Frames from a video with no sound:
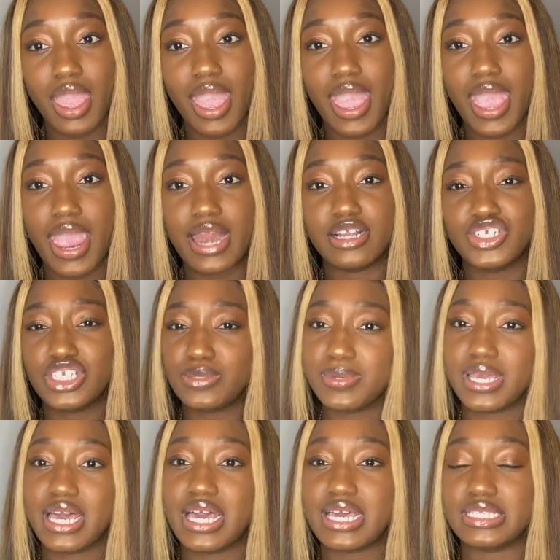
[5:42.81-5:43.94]
And just
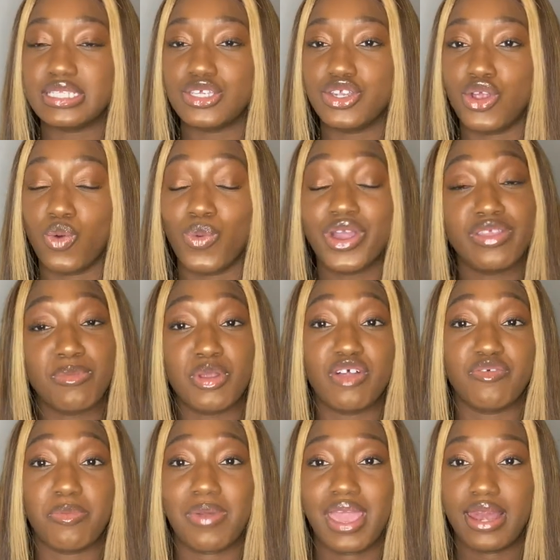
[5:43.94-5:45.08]
because, you know, we're in the middle of a
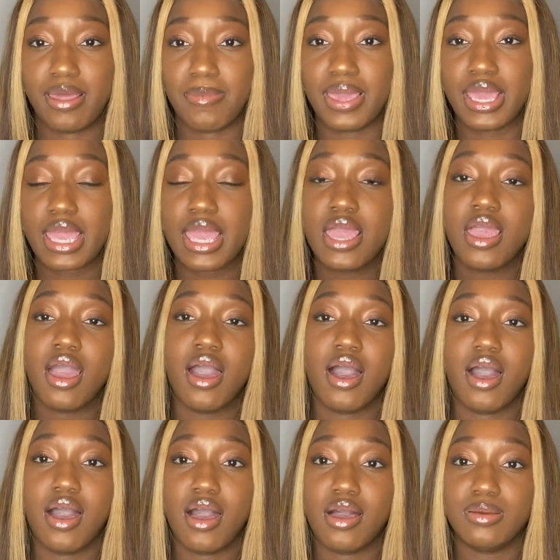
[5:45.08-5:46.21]
pandemic,
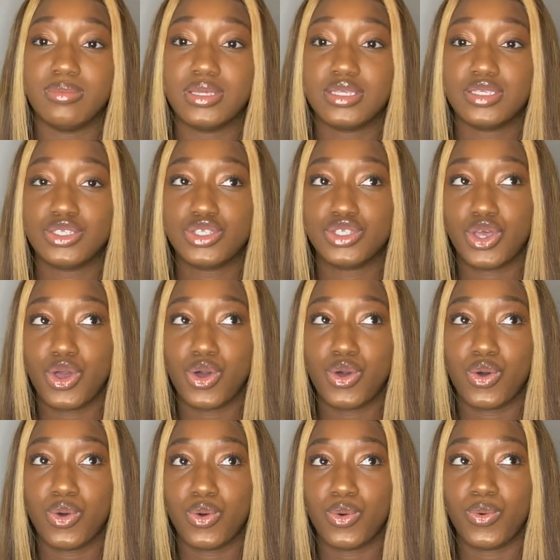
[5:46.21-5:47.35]

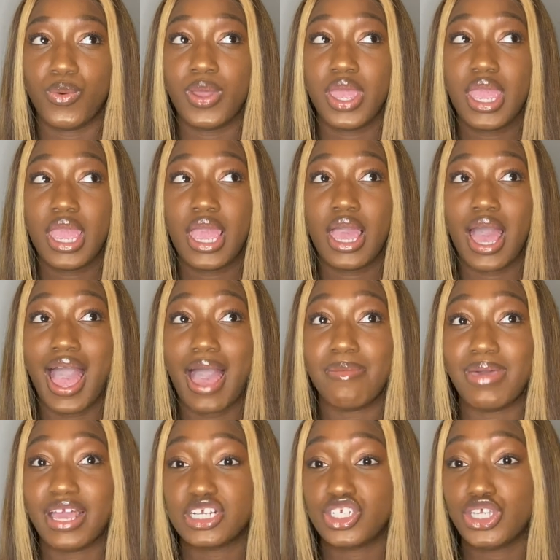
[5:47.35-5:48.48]
so I'm
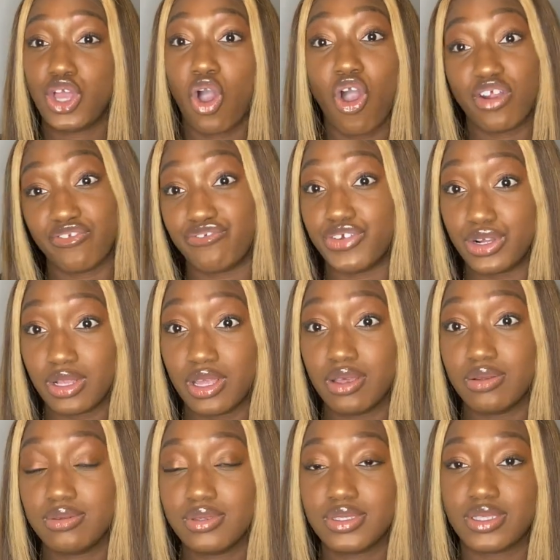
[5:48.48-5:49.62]
actually on
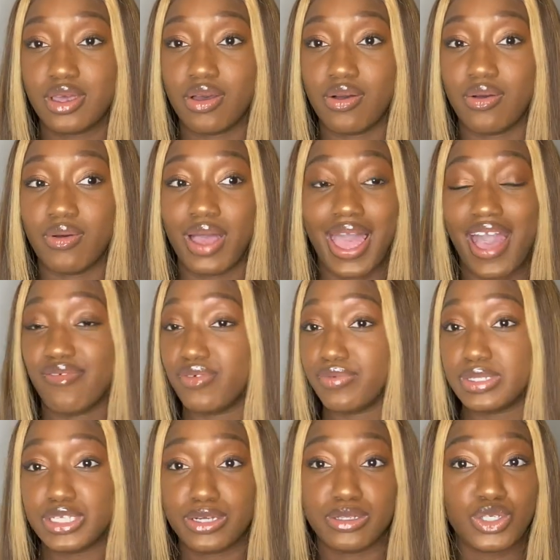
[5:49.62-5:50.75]
furlough, so I haven't
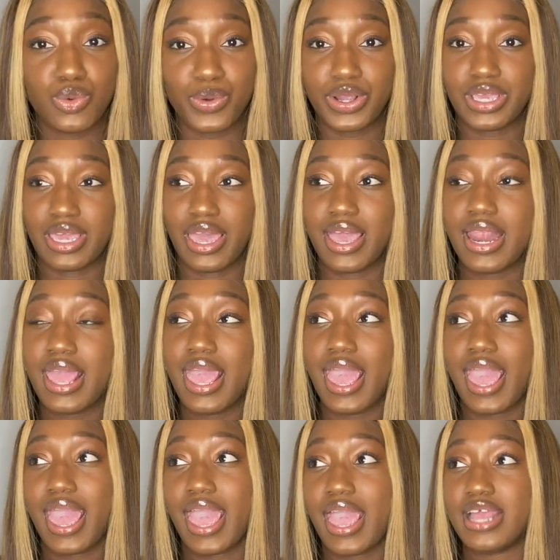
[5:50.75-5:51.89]
returned to work yet.
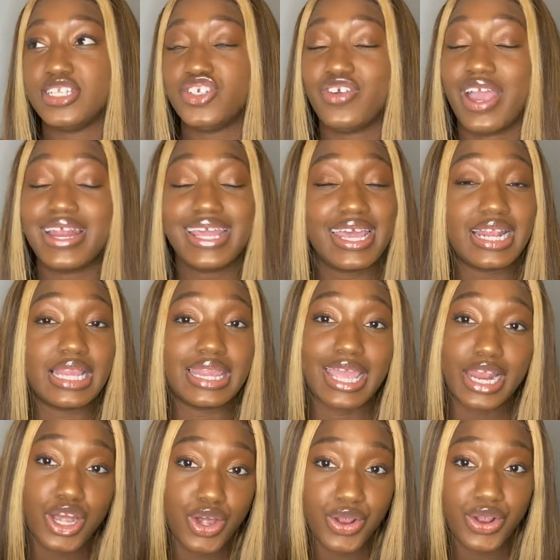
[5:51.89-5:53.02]
And trying to get a
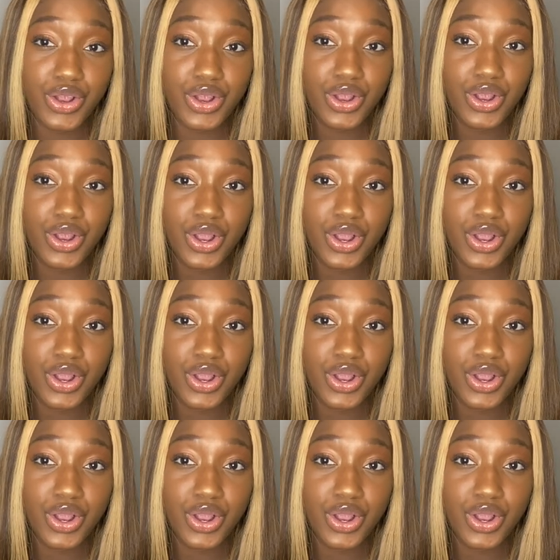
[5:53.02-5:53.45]
lender